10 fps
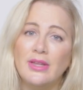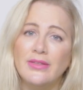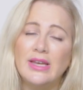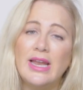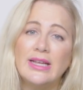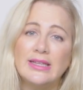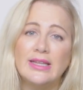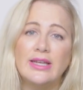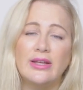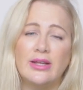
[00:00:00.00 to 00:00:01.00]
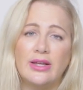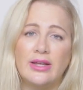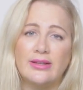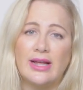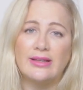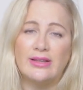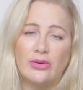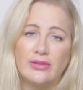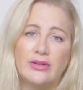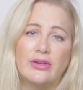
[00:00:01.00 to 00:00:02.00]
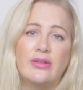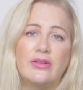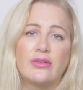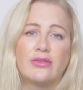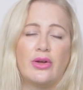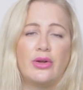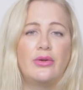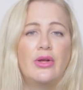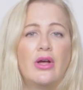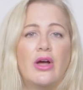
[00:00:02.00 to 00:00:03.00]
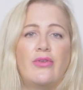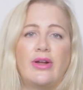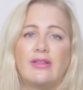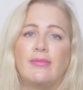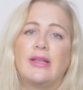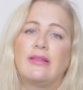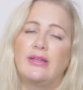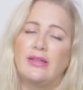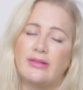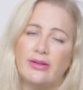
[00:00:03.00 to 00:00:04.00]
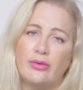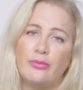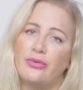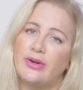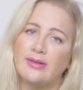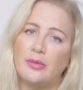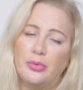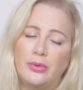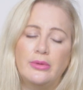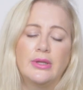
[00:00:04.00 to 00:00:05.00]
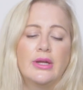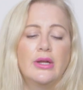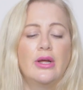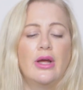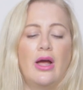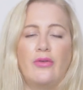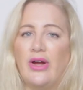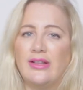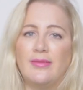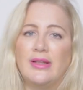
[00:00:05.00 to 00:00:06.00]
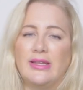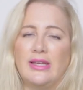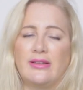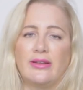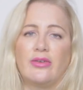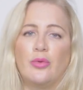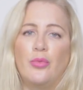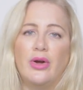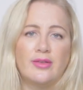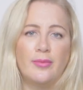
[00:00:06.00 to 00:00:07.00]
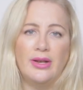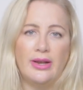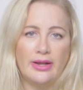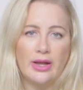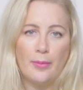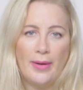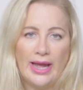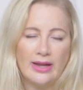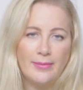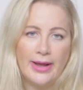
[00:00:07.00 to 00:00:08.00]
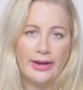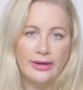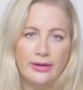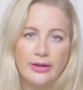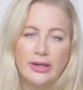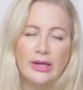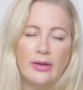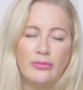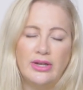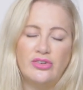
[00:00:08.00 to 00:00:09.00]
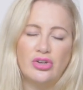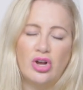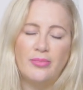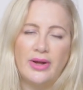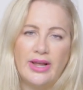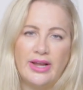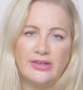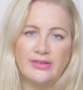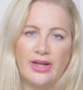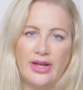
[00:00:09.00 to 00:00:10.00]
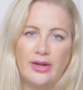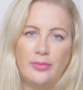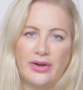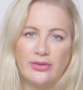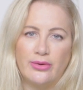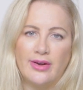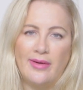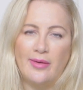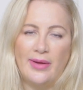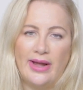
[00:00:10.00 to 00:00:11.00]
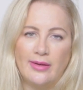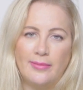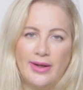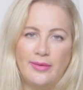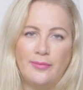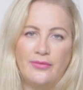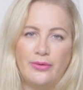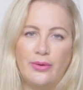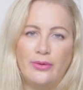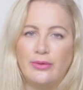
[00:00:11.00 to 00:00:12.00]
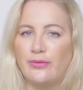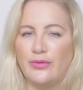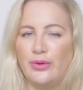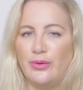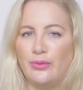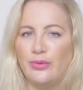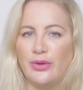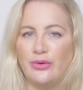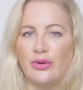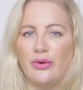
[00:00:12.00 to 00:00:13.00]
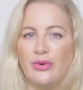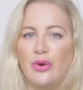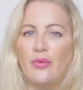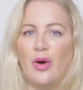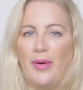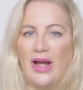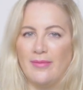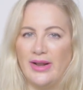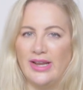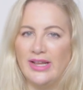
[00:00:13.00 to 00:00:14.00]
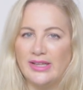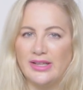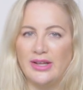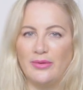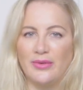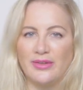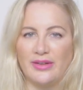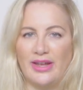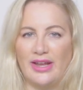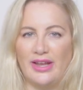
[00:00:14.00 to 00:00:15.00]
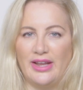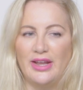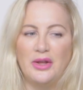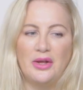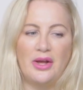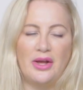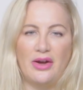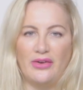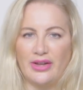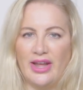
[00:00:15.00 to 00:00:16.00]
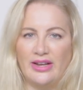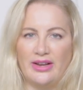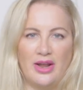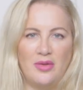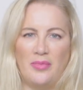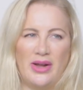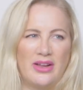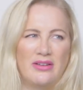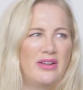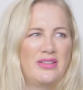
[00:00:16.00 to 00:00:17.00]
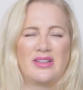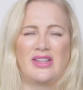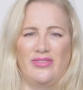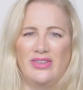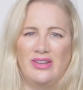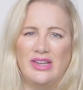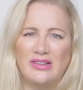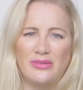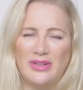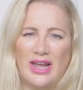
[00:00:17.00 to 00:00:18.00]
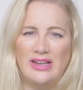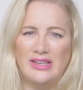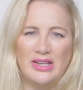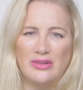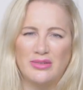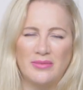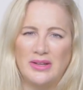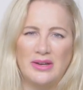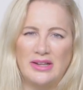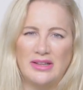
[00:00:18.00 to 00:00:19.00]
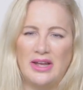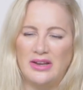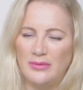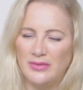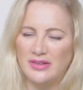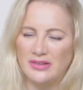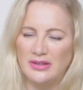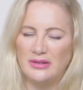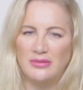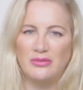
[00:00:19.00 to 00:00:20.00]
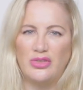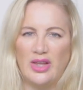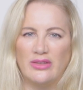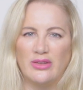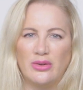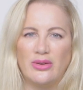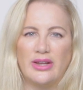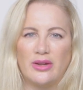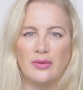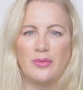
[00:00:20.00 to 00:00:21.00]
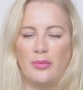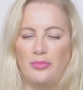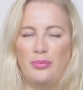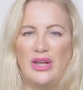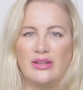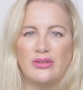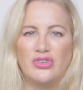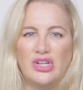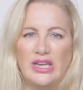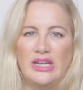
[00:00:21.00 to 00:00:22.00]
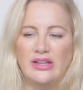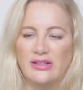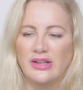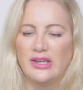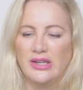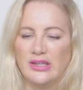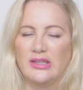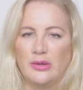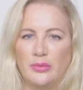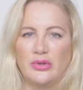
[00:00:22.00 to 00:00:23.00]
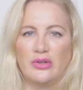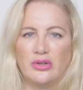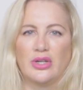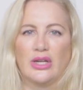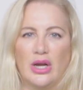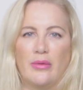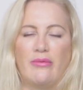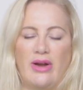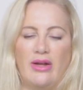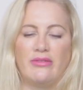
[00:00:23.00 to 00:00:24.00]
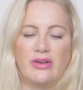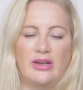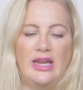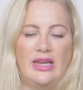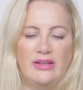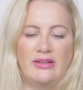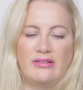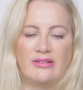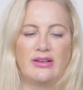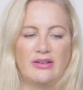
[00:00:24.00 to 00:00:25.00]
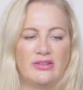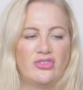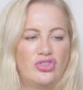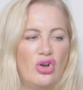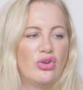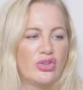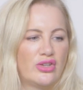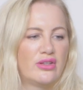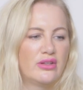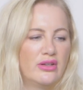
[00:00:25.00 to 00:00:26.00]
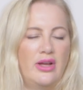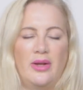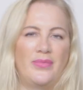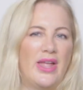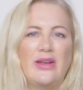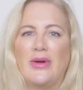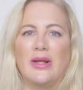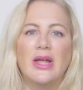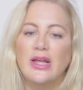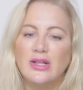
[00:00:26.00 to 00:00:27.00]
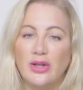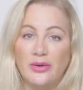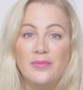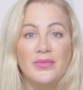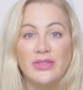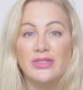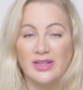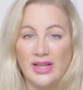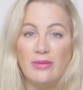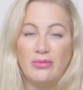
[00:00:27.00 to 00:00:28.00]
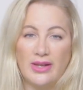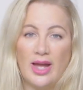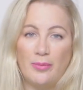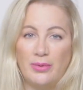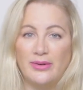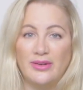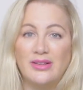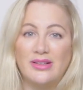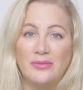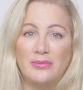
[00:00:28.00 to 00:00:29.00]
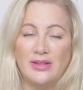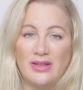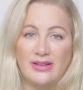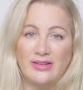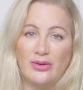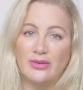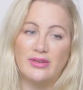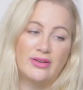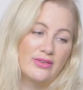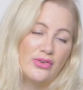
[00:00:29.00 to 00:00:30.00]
The next thing is antioxidants, so a vitamin C serum, for example. A vitamin C serum works a bit like a Pac-Man. I'm really showing my age there by talking about Pac-Man. For all of you that don't know what a Pac-Man is, it was a arcade game back in like the 70s or the 80s or something like that, and it was this little thing that looked like a piece of cheese that would go around and eat these little dots. Anyway, so the same thing happens with antioxidants.